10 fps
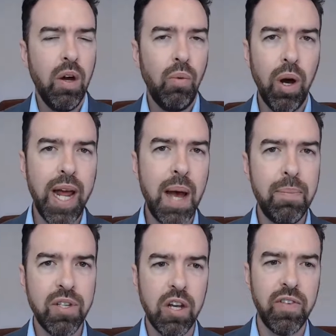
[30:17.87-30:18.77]
What
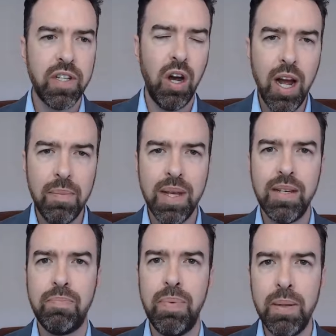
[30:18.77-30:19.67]
happens over time
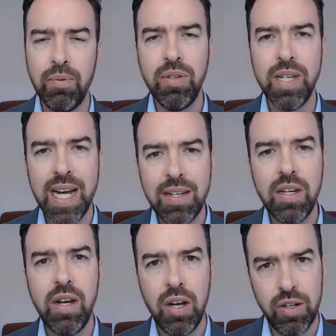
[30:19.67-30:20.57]
is people start to
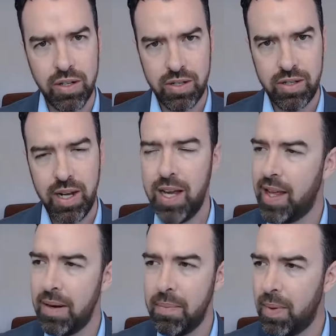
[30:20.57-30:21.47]
notice, and
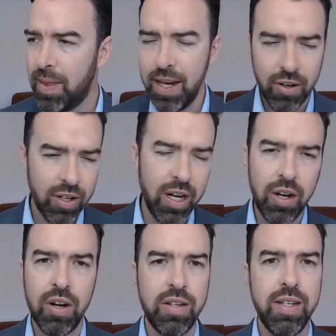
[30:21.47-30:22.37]
they're not going to
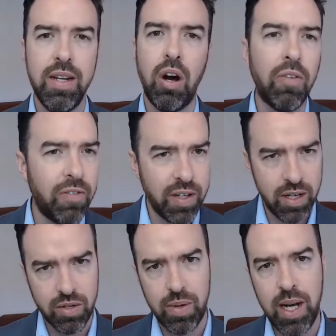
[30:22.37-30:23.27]
notice in an
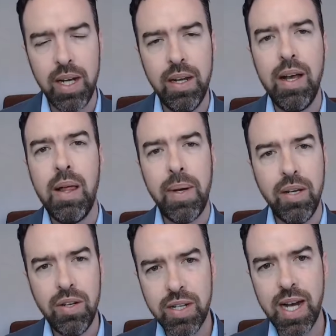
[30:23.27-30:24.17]
obvious way, but
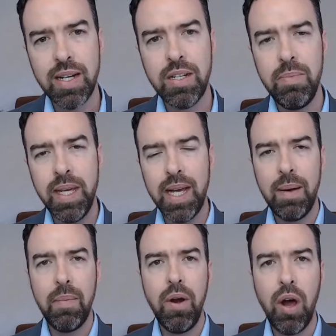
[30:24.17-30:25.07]
you start to
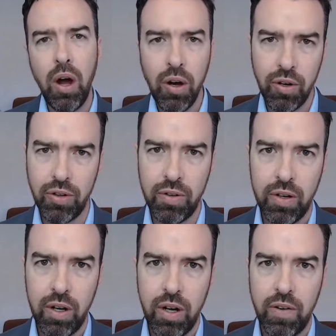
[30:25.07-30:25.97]
become known
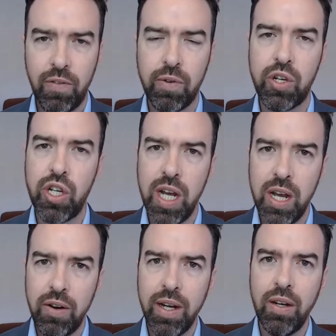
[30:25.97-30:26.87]
for
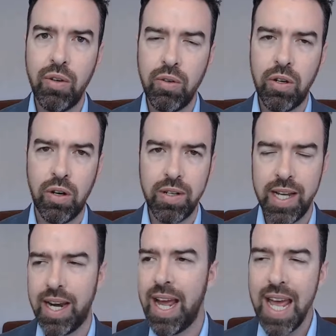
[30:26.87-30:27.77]
sharing good
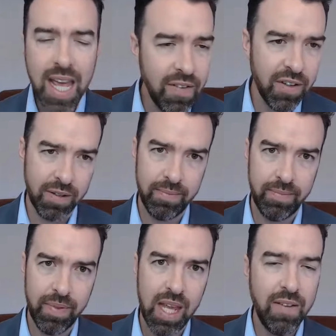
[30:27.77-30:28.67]
content, even
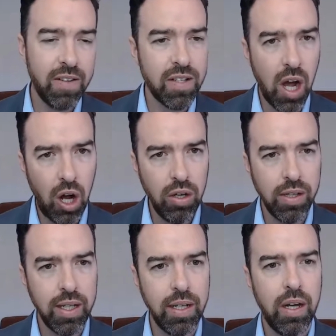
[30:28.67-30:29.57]
if it's
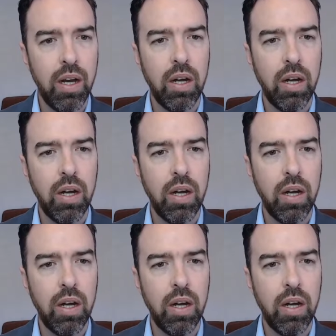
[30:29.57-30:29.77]
only